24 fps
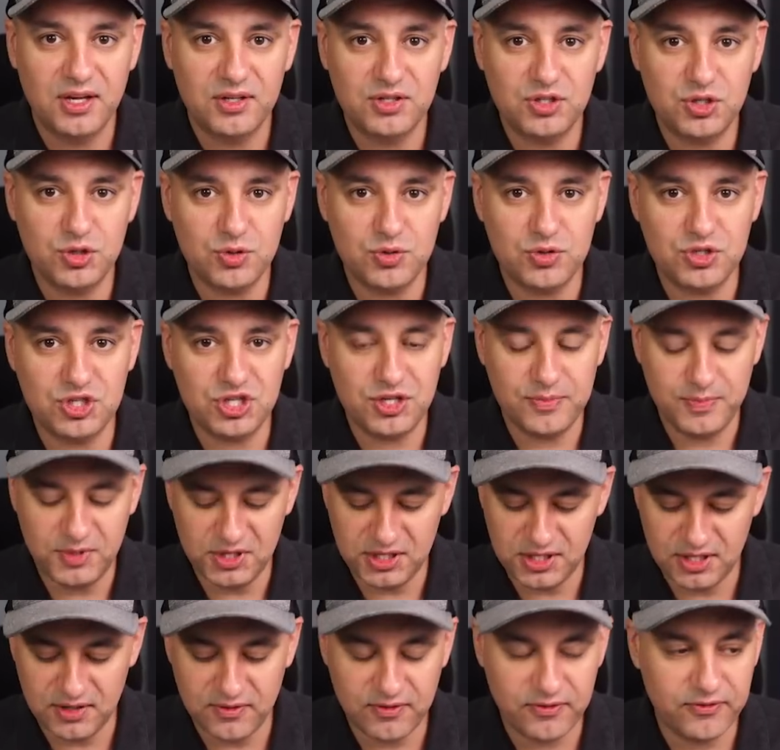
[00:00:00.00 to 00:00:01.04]
to
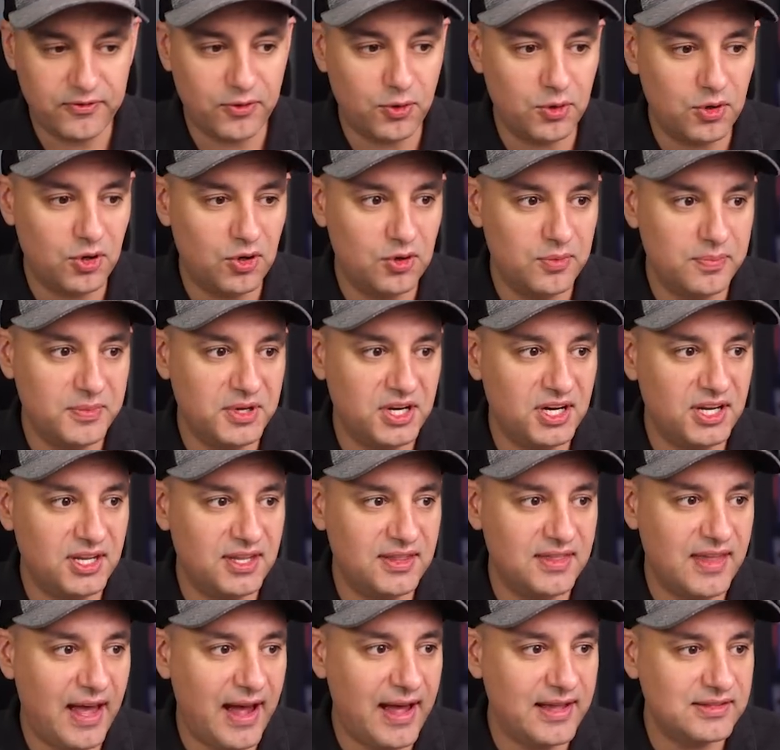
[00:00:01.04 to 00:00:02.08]
GPT-4o mini
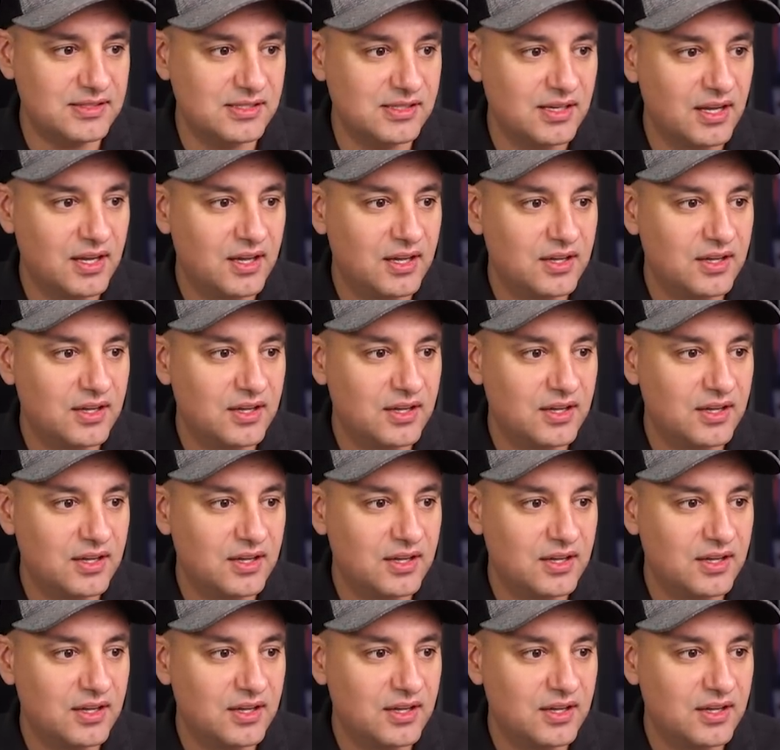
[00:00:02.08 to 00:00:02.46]
in that.